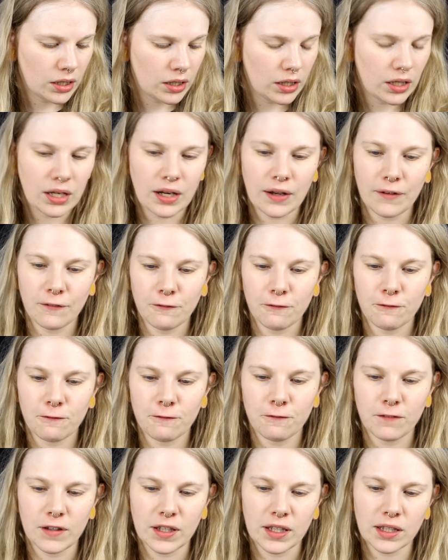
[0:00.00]
And I
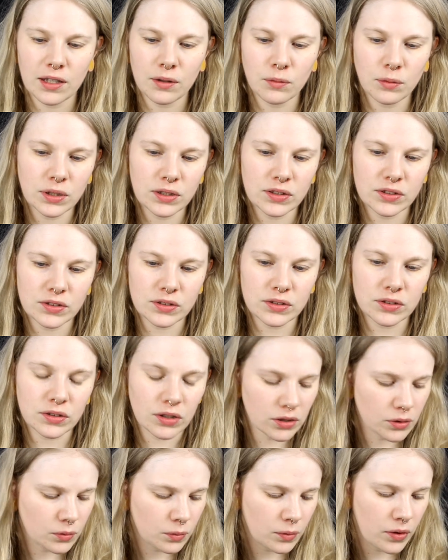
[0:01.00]
think I will
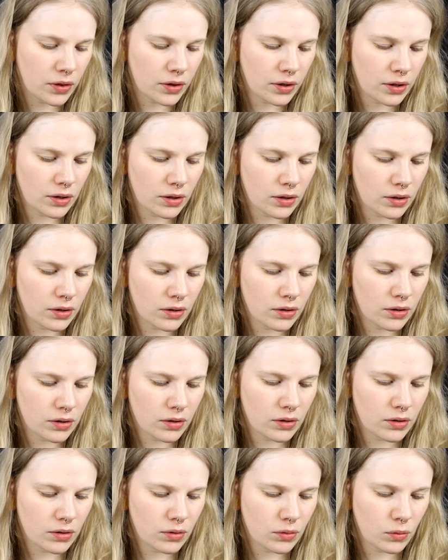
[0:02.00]
start with the
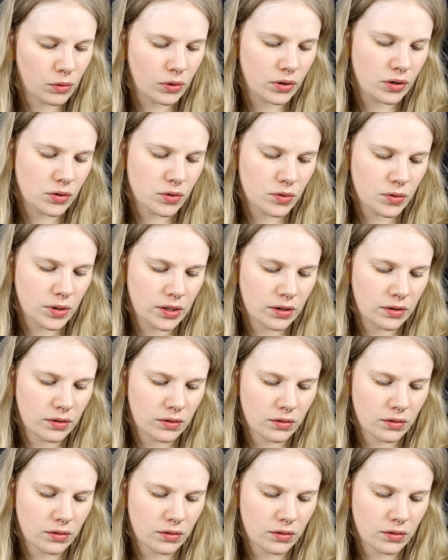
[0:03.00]
orange one